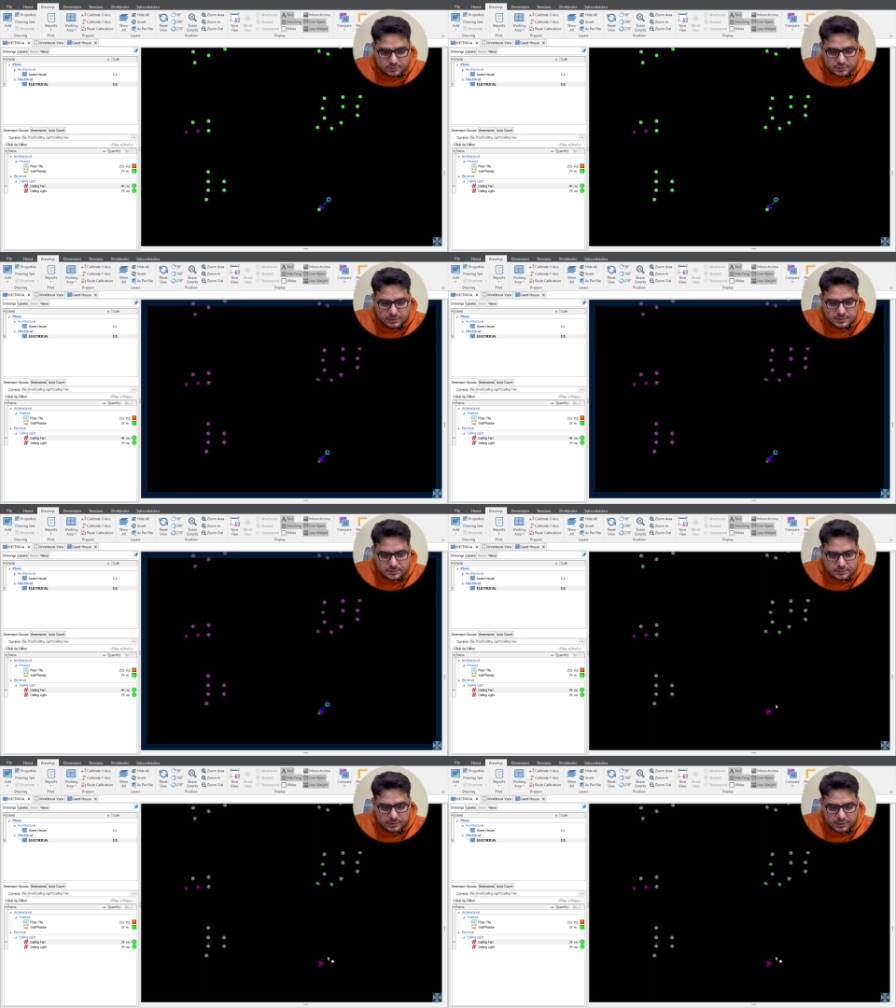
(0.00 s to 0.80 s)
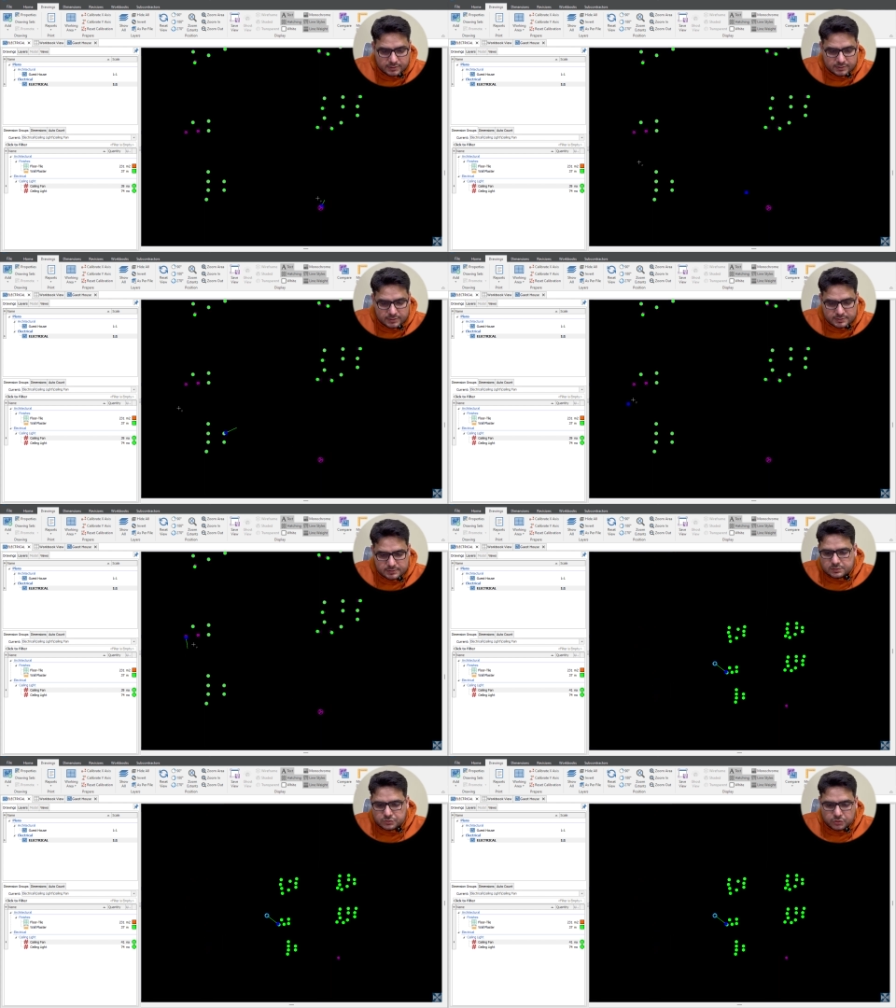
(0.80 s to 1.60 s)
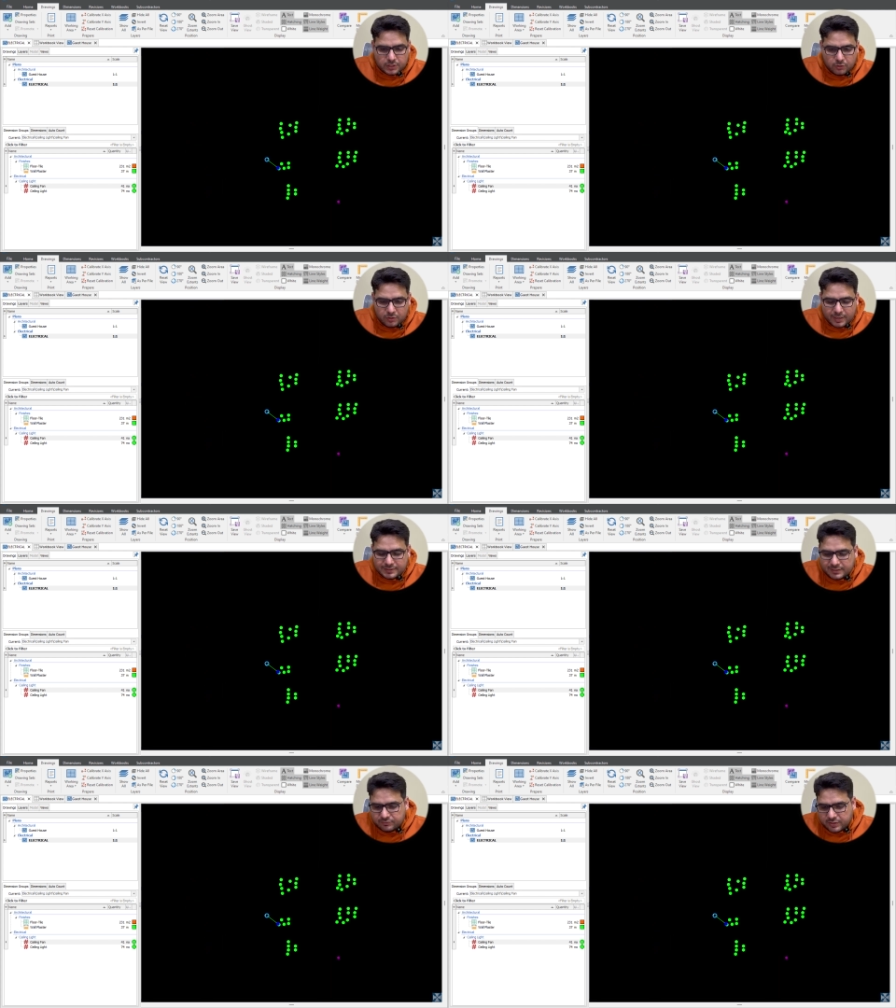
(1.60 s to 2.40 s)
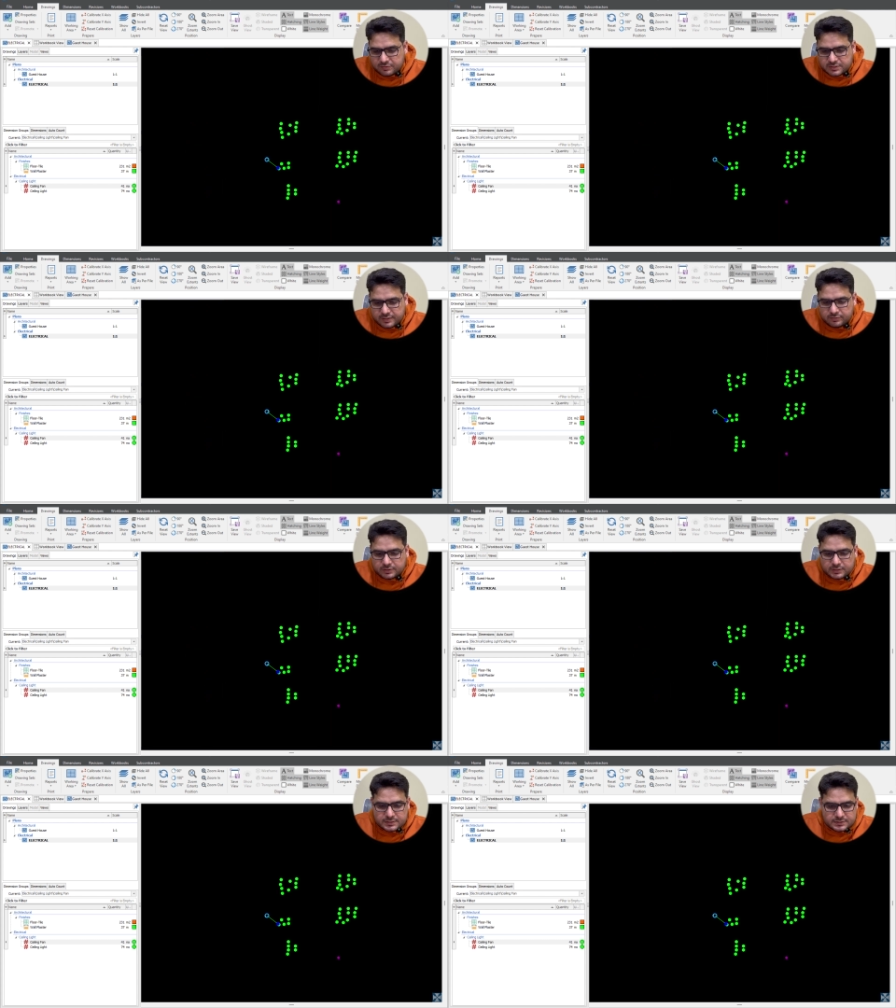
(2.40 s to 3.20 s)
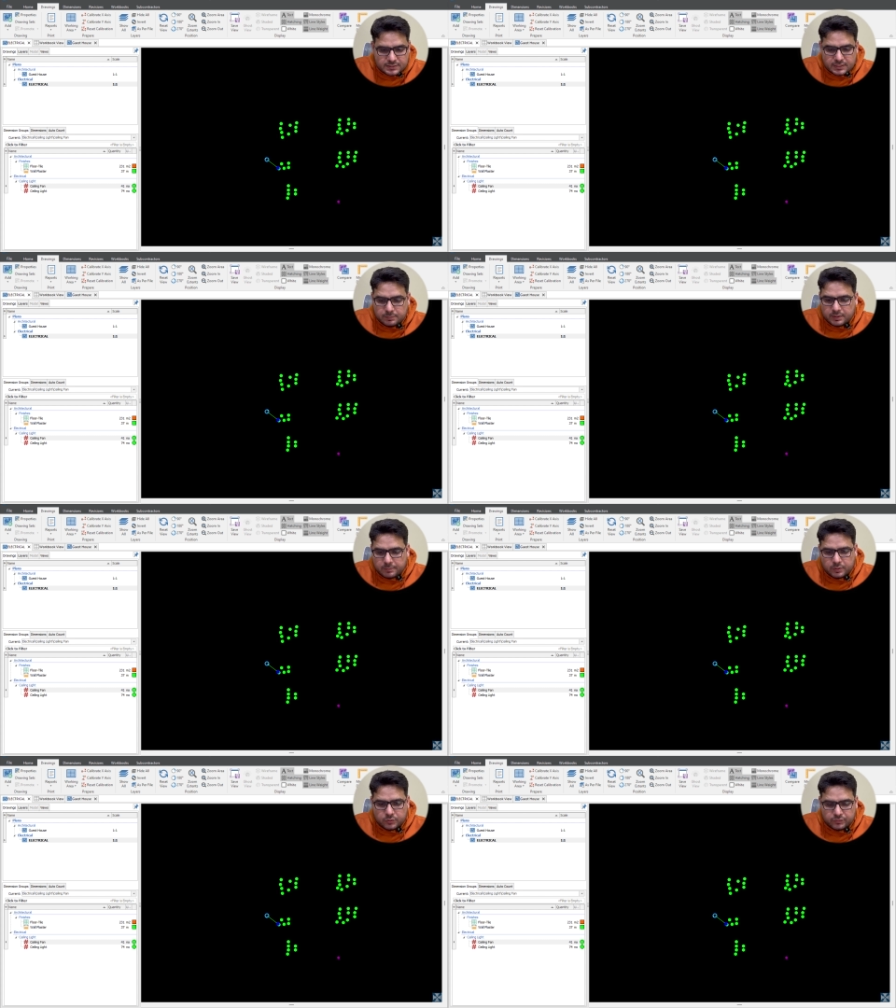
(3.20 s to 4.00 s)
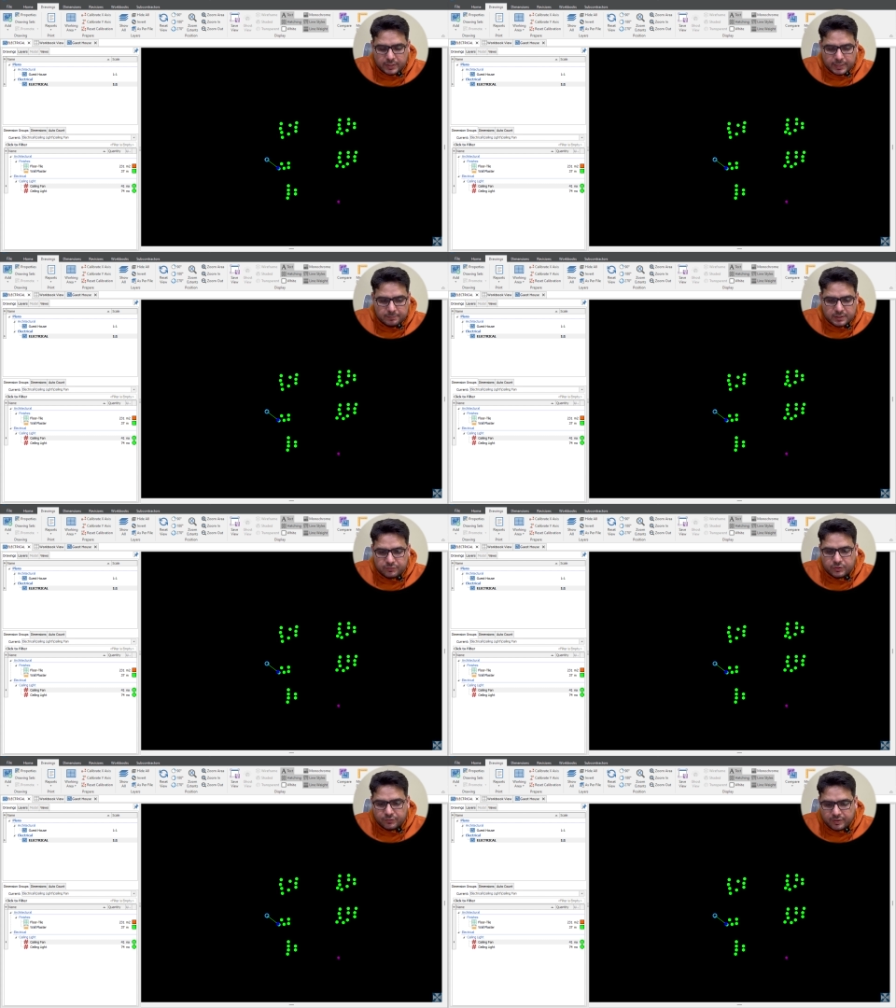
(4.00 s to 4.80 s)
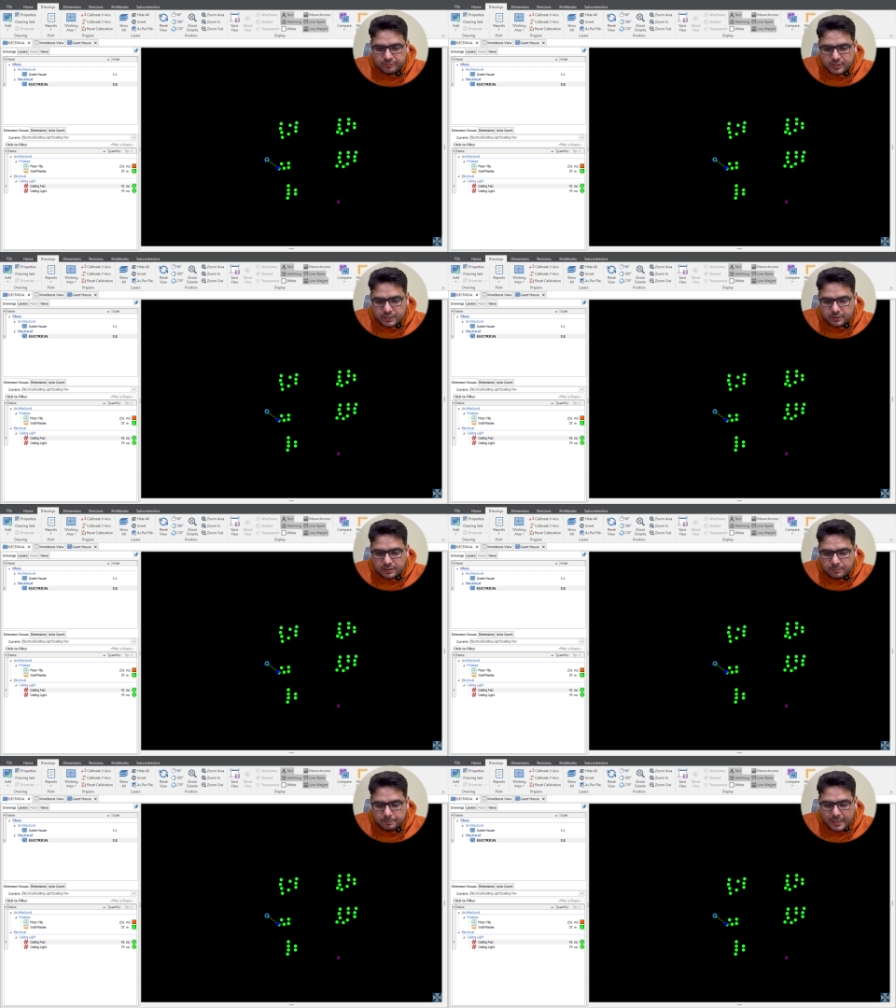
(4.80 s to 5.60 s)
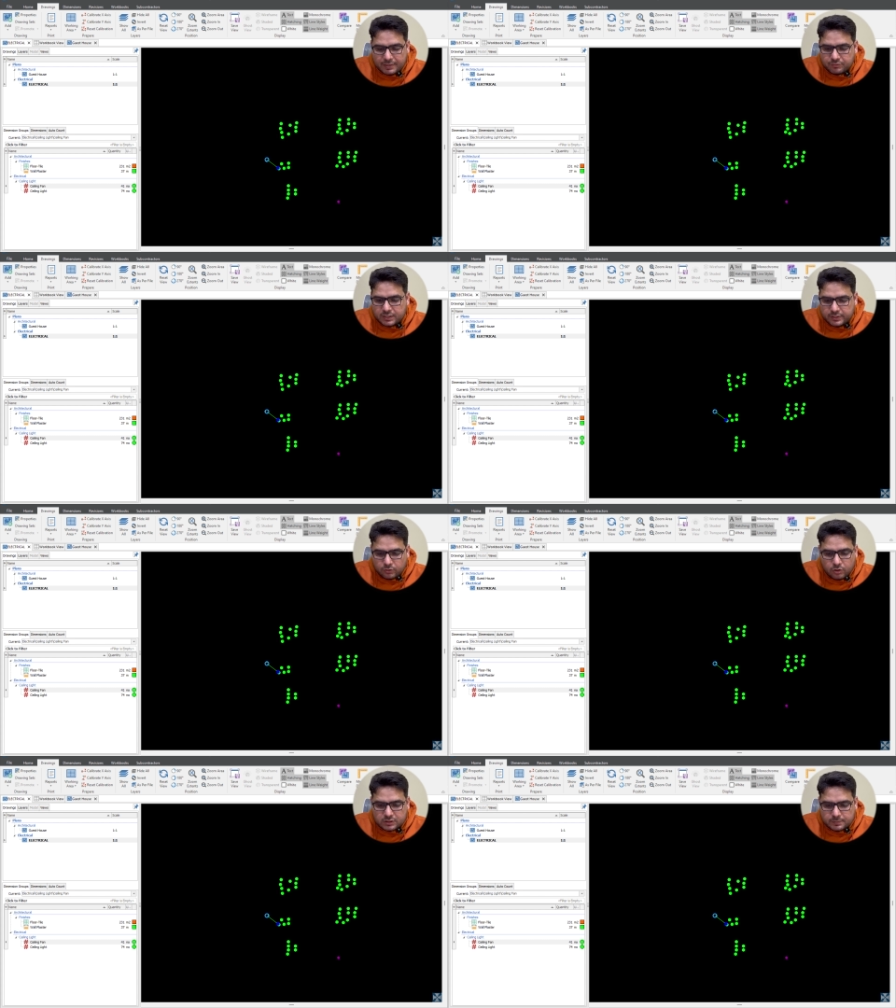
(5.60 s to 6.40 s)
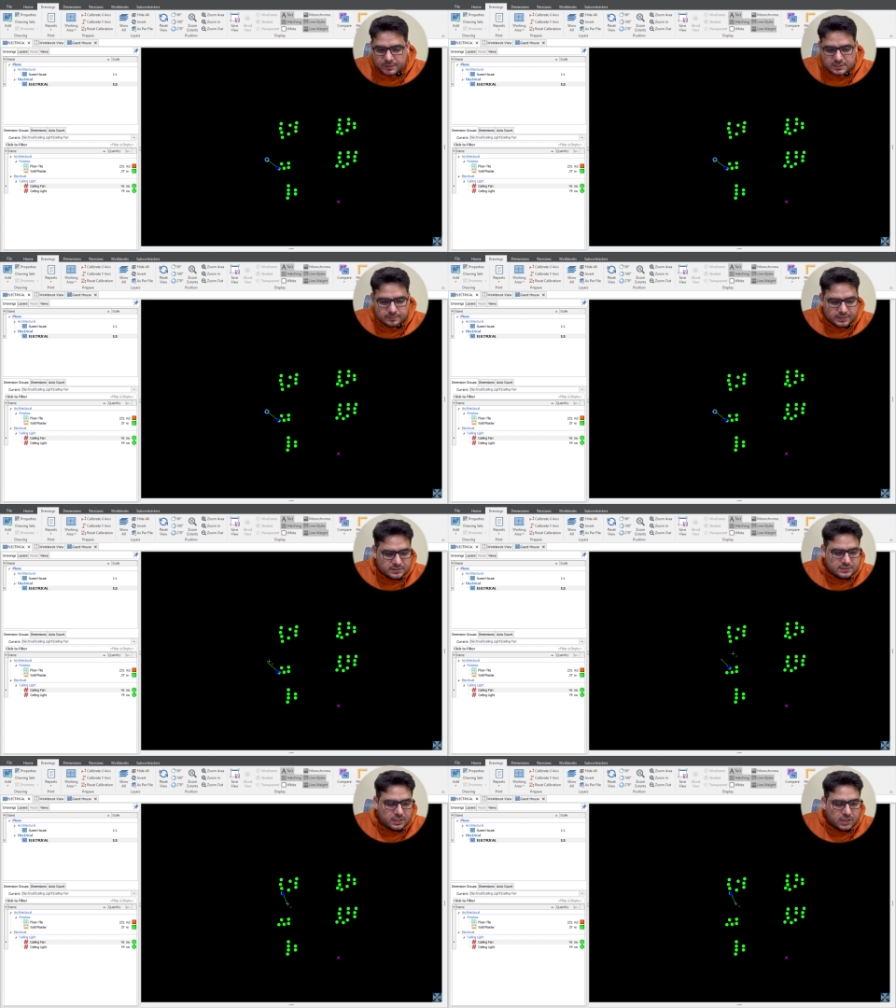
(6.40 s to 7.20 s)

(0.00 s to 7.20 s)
this and this. So now I think we have saved considerable amount of time if you would have done manually all the measurements.